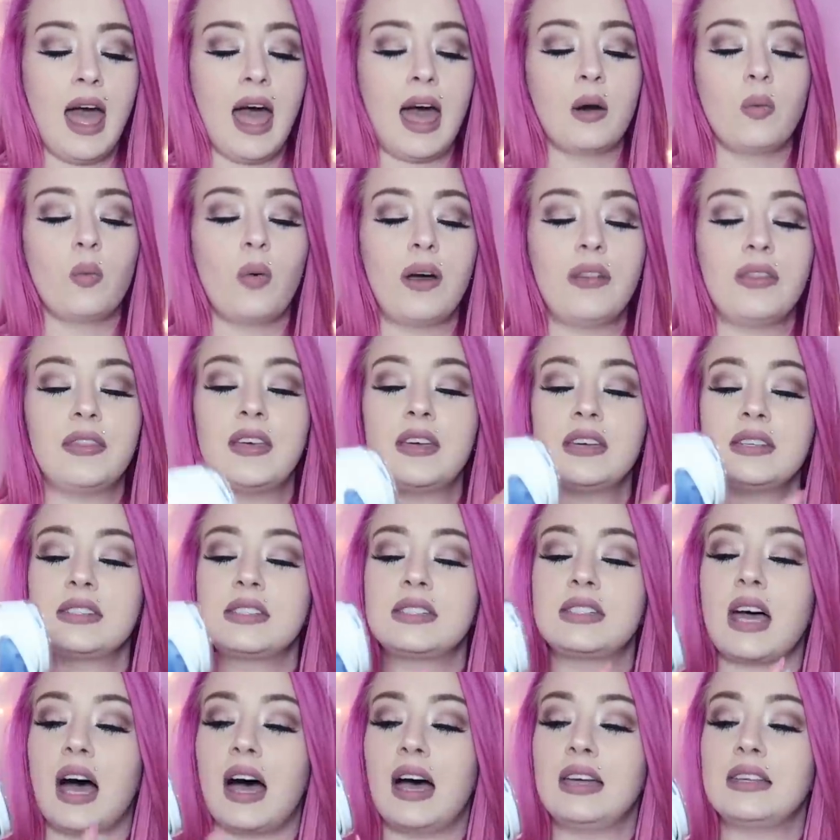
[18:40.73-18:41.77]
And what this
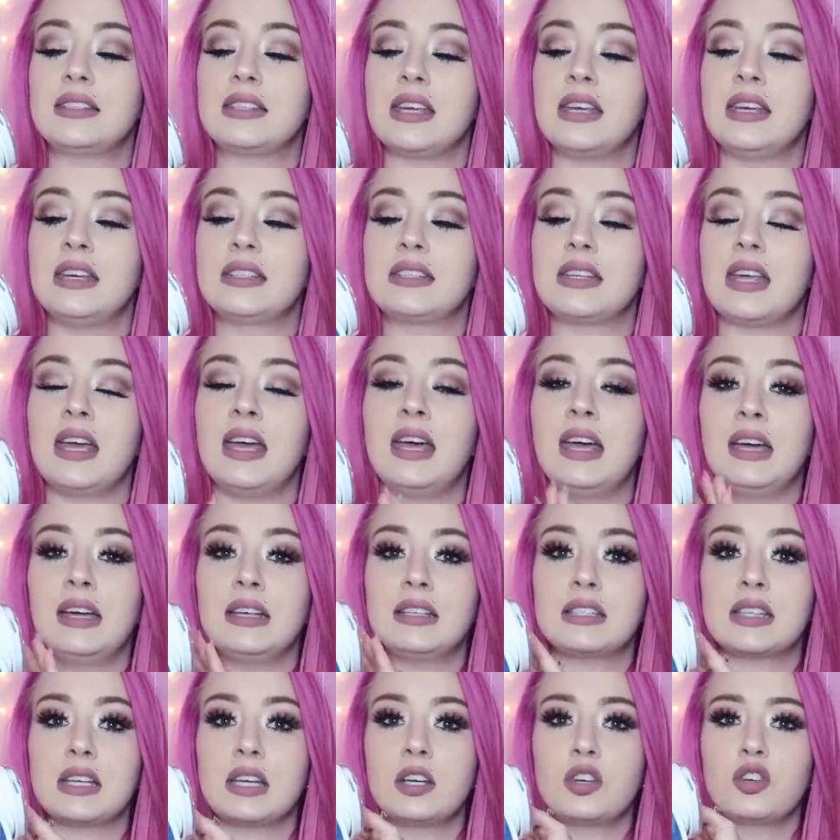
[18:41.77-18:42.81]
does is
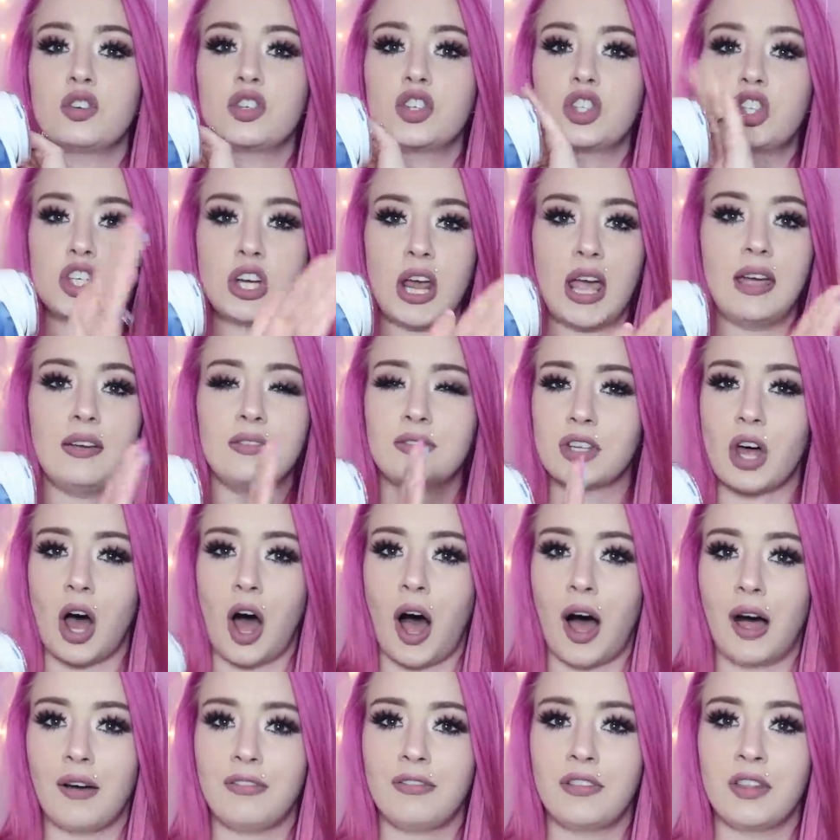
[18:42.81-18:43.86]
it shaves
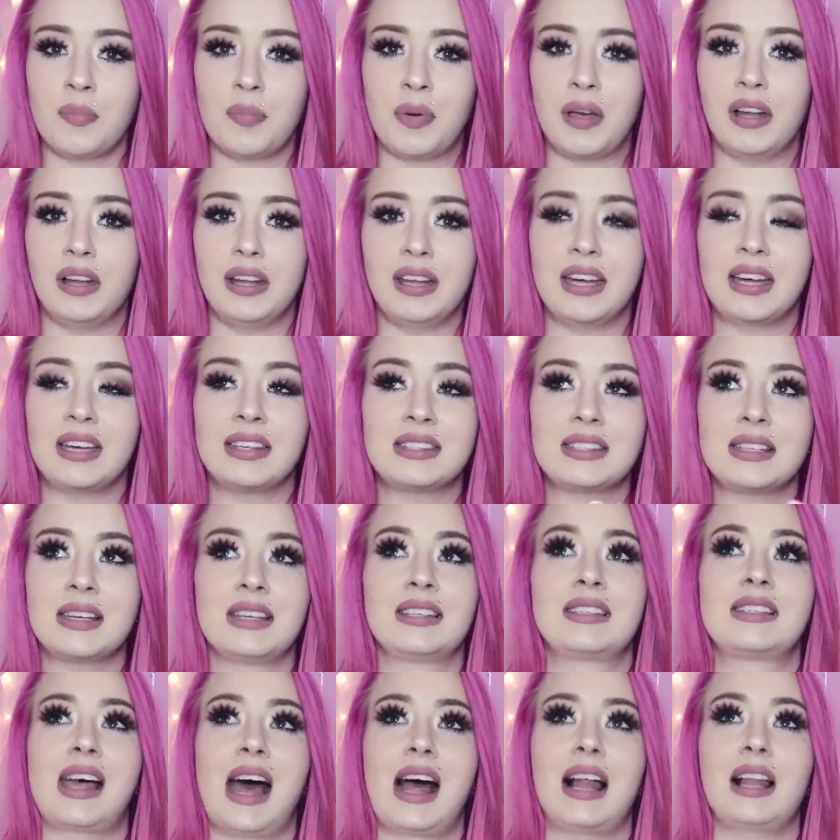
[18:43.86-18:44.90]
off the pilling. It's
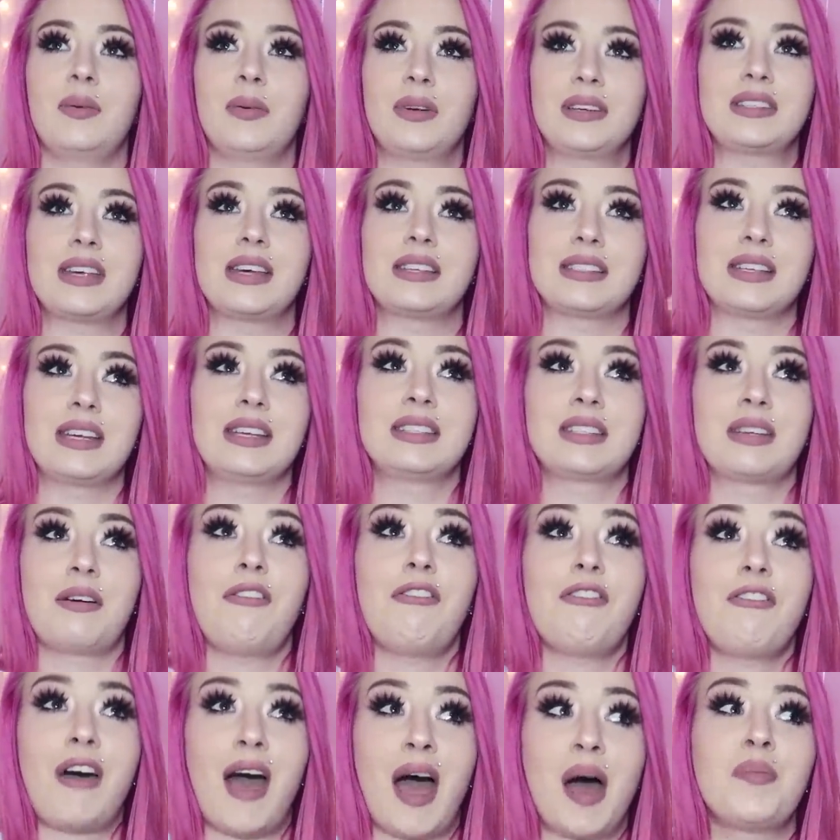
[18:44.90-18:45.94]
exactly what it says. It's a
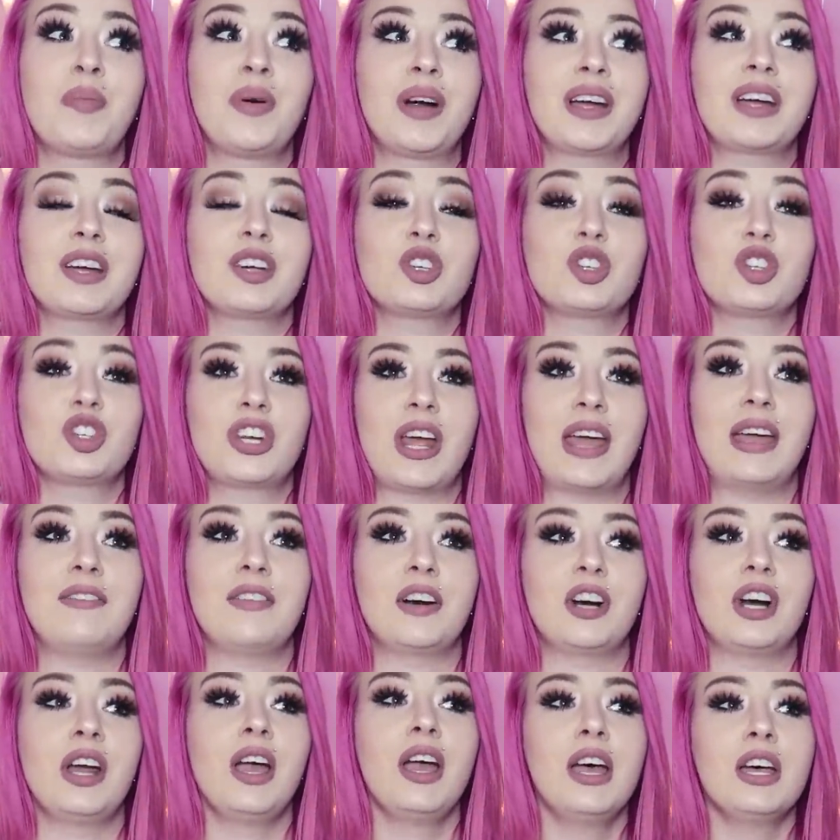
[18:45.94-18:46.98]
fabric
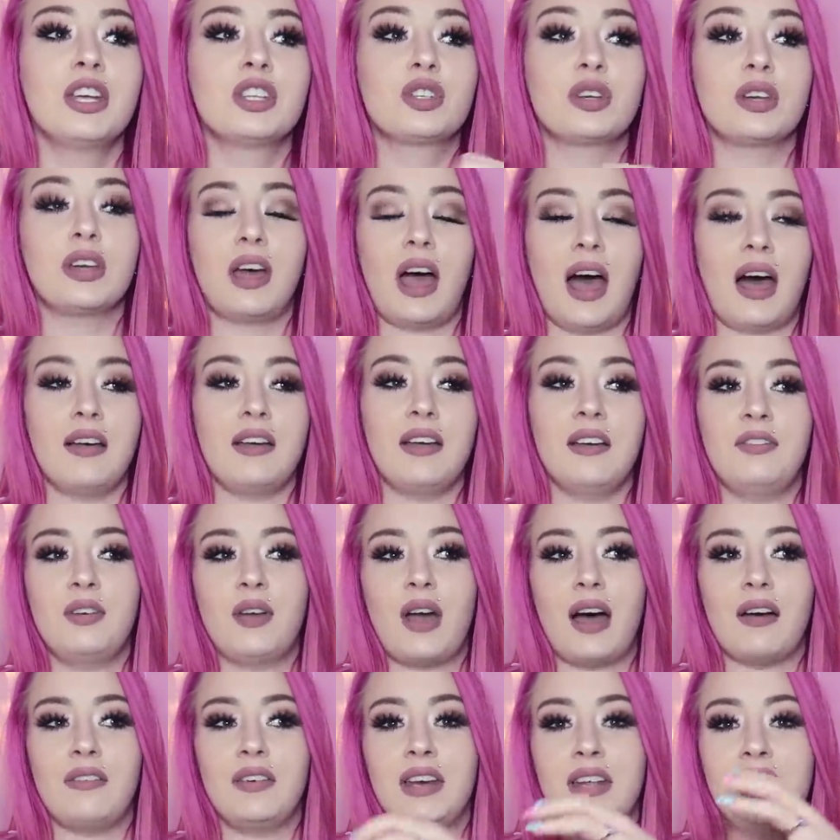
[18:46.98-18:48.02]
shaver. So you have, if
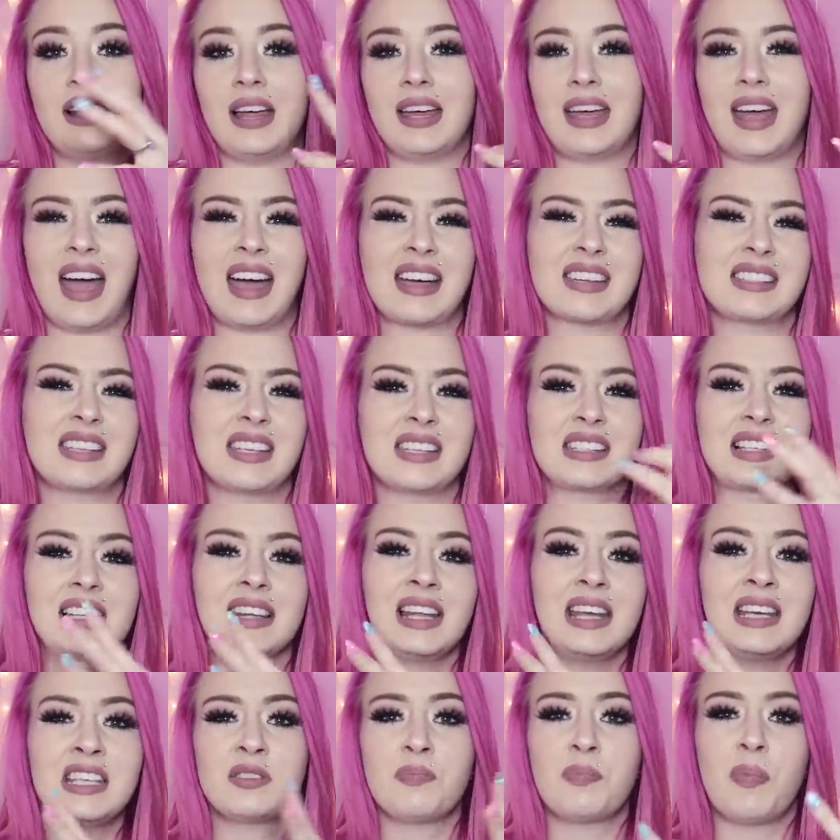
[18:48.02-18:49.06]
you have any like excess
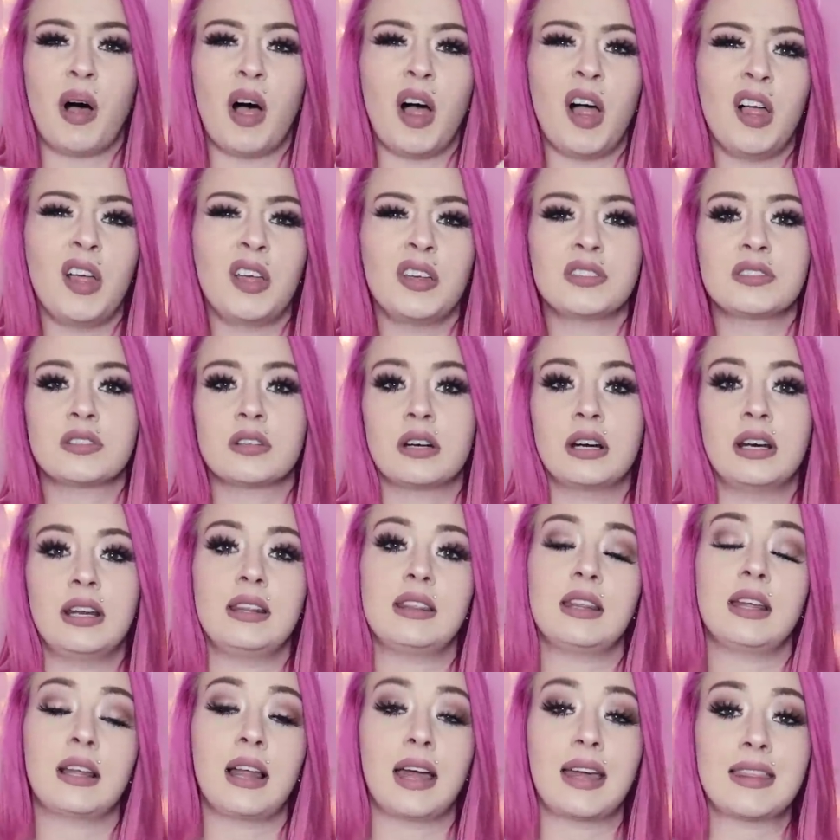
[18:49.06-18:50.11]
lint balls or
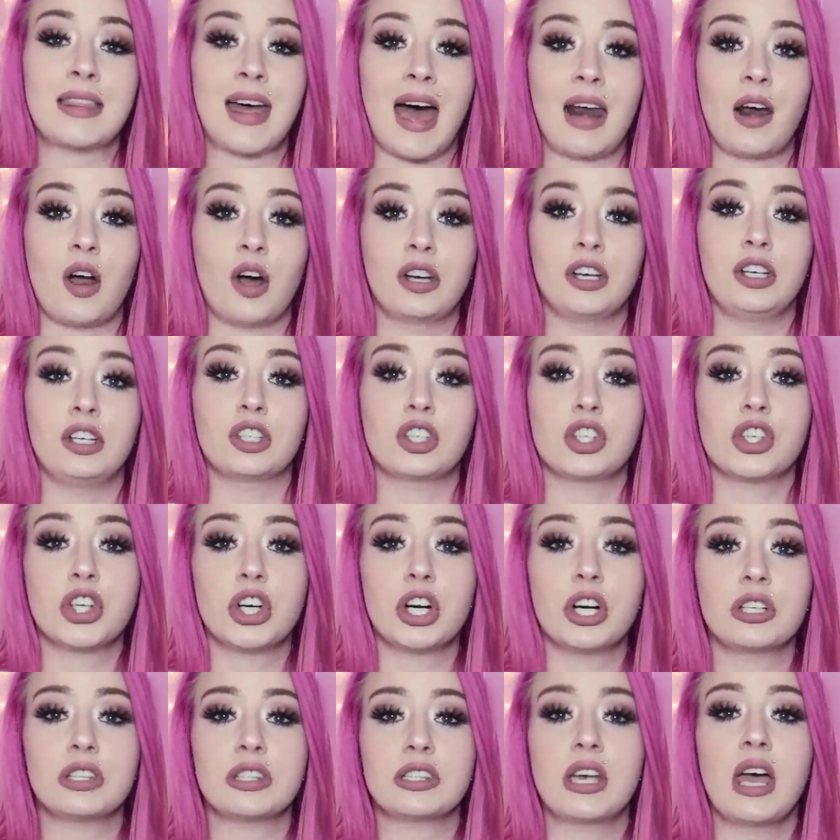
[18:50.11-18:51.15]
anything like that on your
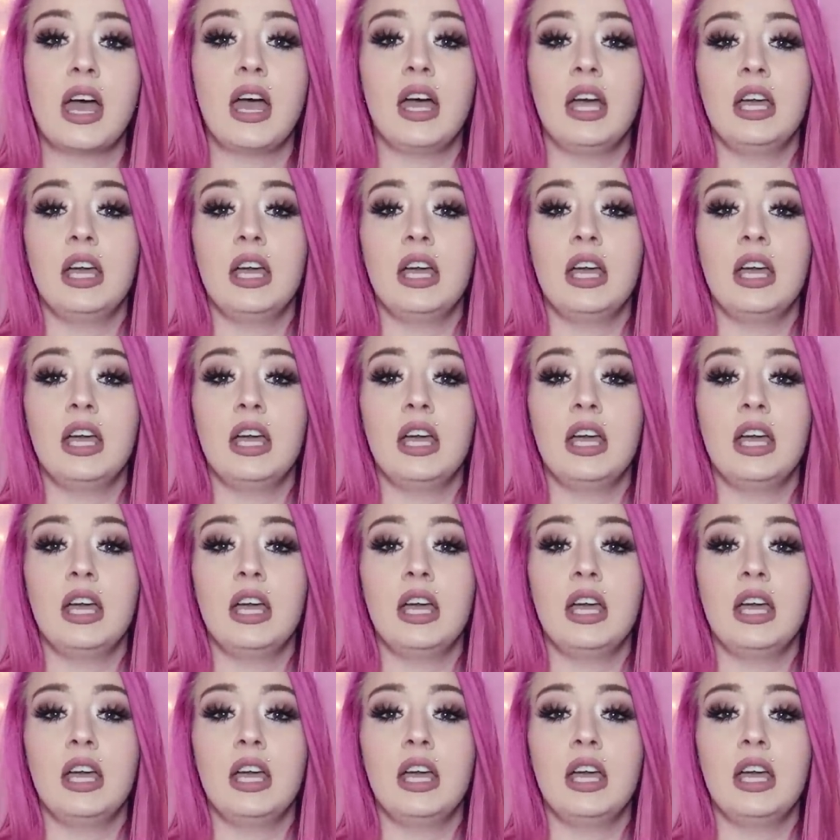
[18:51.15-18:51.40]
shirts,